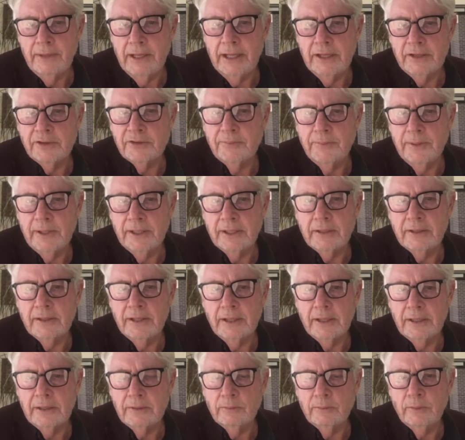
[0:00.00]
aspect
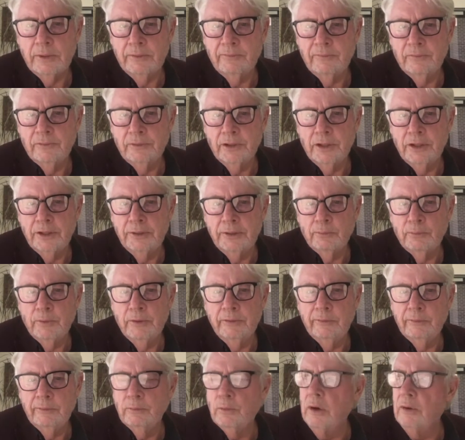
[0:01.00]
that we've learned,
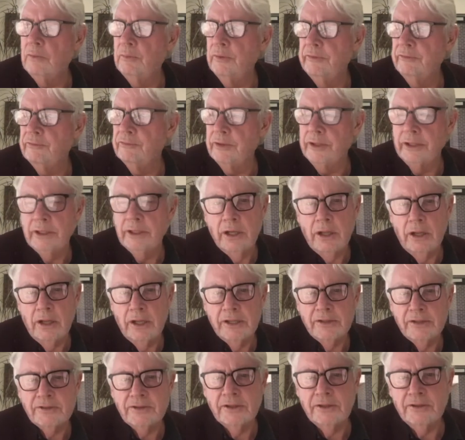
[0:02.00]
what we've
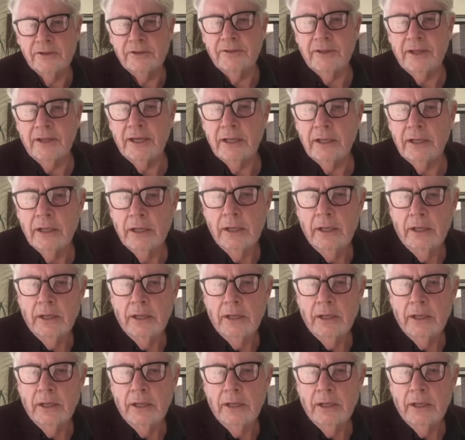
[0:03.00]
realised is that,